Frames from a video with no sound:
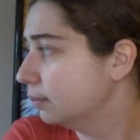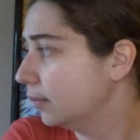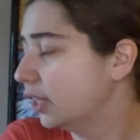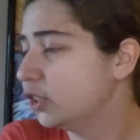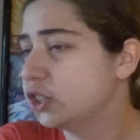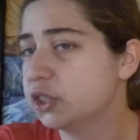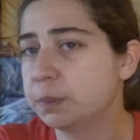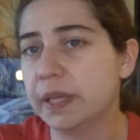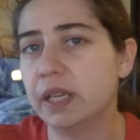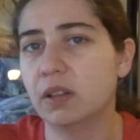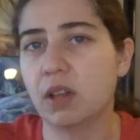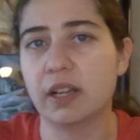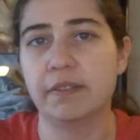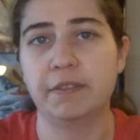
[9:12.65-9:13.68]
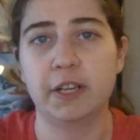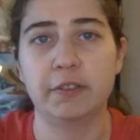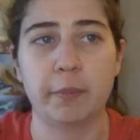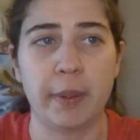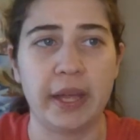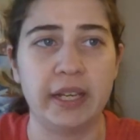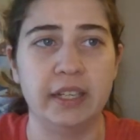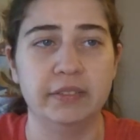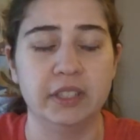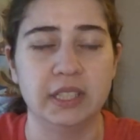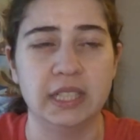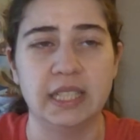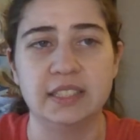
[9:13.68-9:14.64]
it's just been a lot of very repetitive.
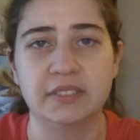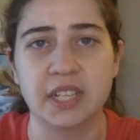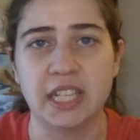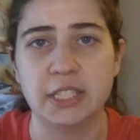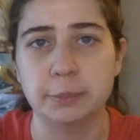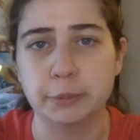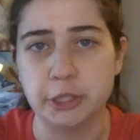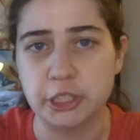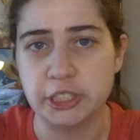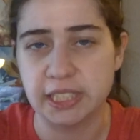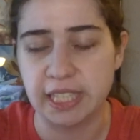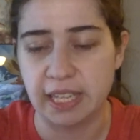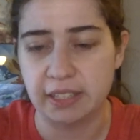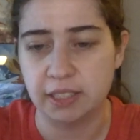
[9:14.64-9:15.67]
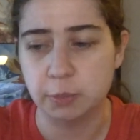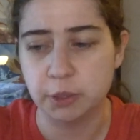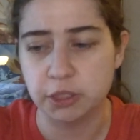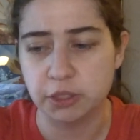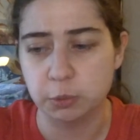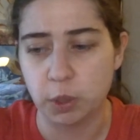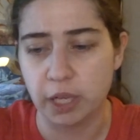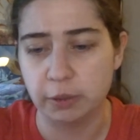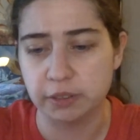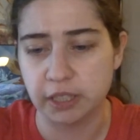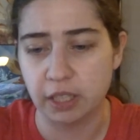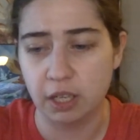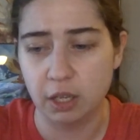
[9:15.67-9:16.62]
The days have kind of blurred together, which is why I
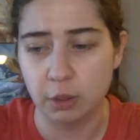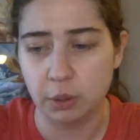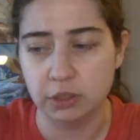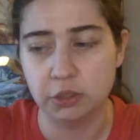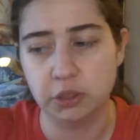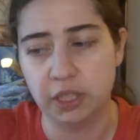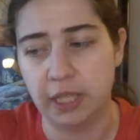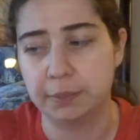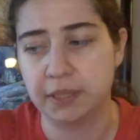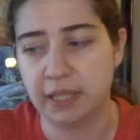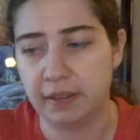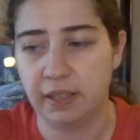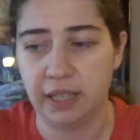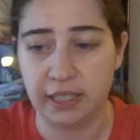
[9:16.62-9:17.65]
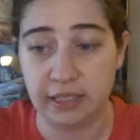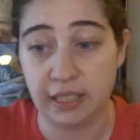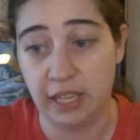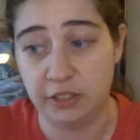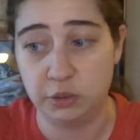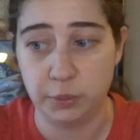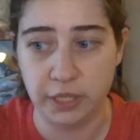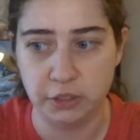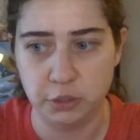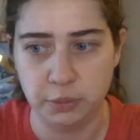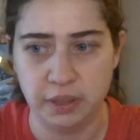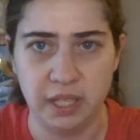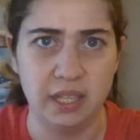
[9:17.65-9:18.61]
was like, oh, I'll do the update, and then, the next week I'll
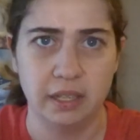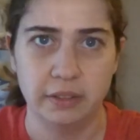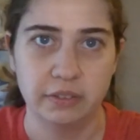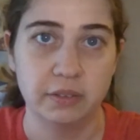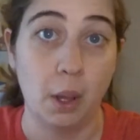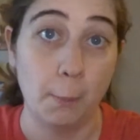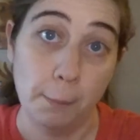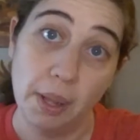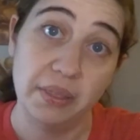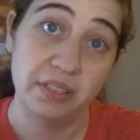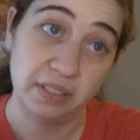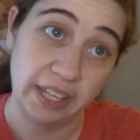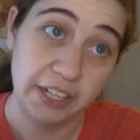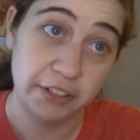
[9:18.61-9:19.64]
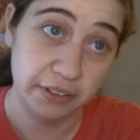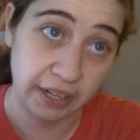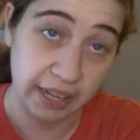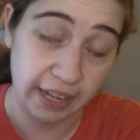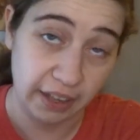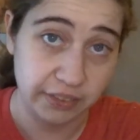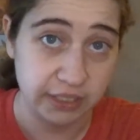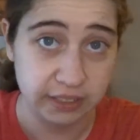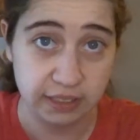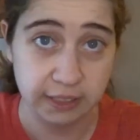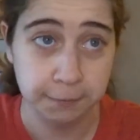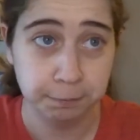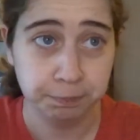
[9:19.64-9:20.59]
do a thing, and it's a month later, and I
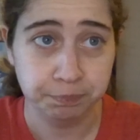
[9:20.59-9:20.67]
haven't